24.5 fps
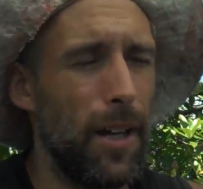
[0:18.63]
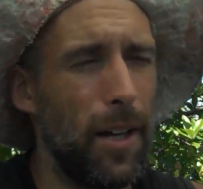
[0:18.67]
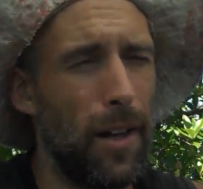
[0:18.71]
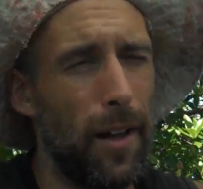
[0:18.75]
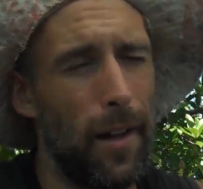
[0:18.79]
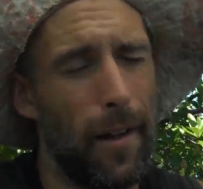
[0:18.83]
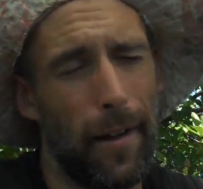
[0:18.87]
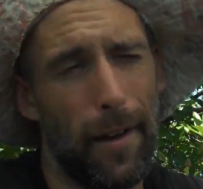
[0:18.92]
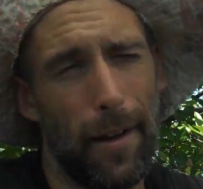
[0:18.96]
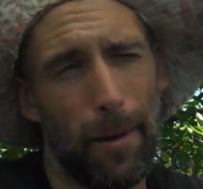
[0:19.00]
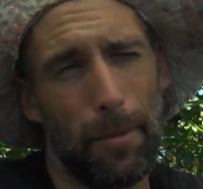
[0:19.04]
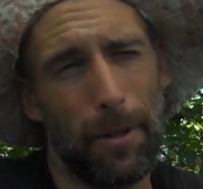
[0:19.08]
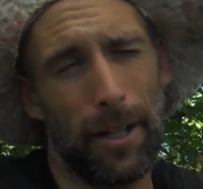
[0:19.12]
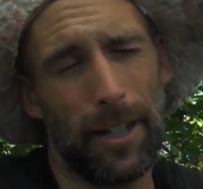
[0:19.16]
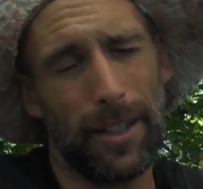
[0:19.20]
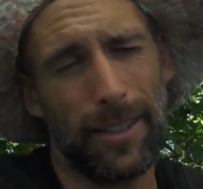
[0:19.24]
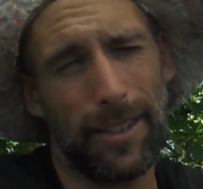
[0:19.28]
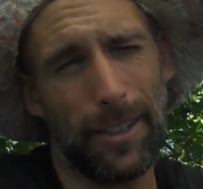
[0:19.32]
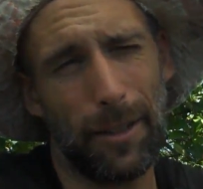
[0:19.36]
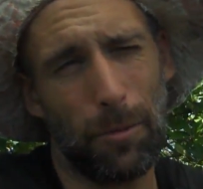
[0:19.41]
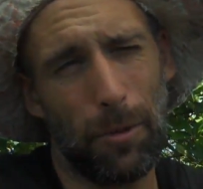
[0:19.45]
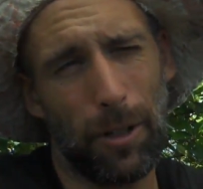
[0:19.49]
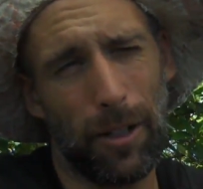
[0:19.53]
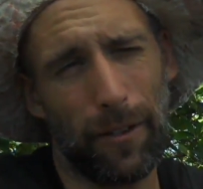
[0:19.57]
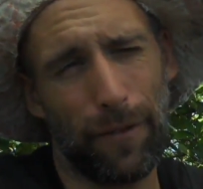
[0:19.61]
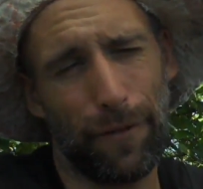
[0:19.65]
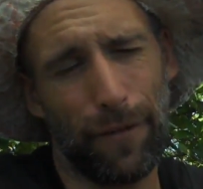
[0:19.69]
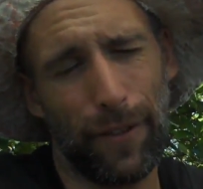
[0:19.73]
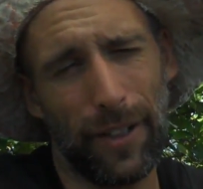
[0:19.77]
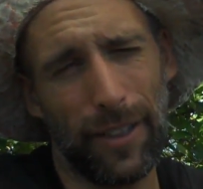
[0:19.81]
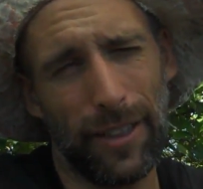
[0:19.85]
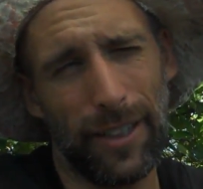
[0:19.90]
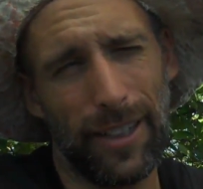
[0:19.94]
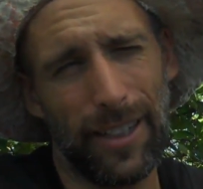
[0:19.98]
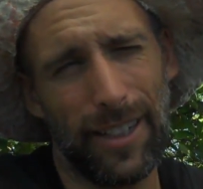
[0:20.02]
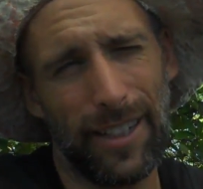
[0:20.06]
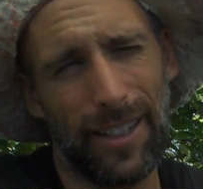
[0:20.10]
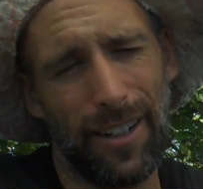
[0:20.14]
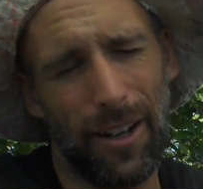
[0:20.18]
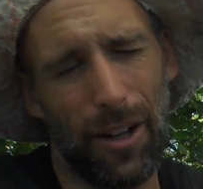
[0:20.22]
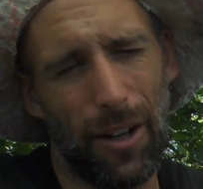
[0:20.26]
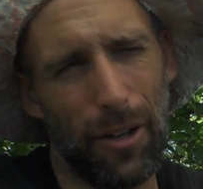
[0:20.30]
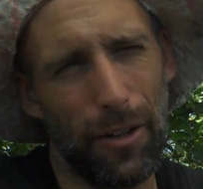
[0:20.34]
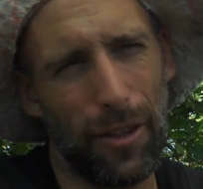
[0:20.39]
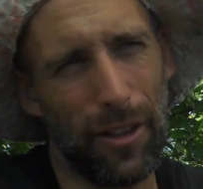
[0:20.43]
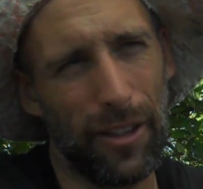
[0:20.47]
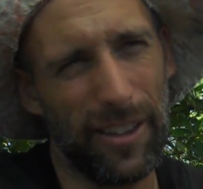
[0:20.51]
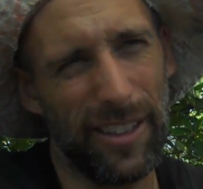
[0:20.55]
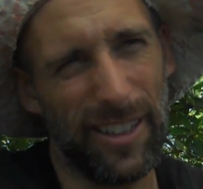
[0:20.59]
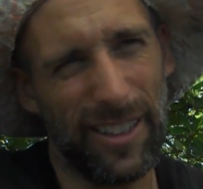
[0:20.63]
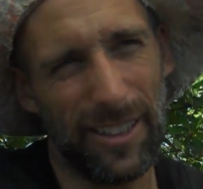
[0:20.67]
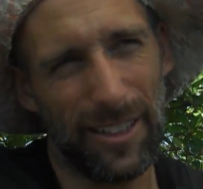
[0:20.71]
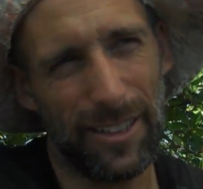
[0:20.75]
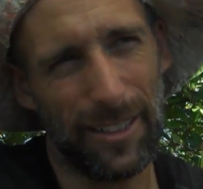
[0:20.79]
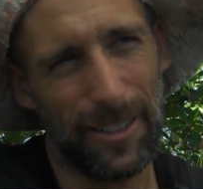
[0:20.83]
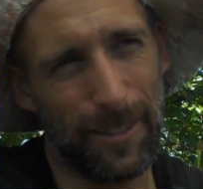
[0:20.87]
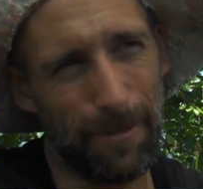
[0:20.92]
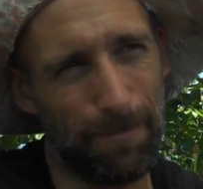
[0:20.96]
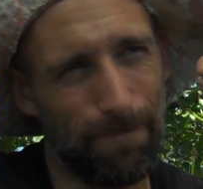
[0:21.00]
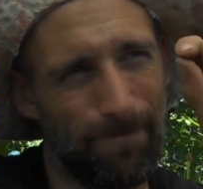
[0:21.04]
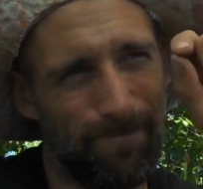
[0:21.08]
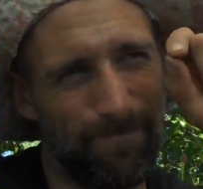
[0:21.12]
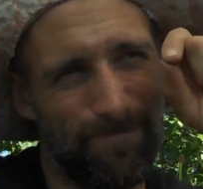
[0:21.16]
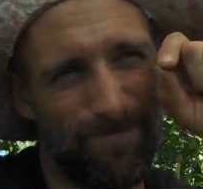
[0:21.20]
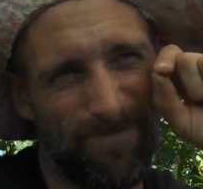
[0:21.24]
Uh, but I did want to fill in all the little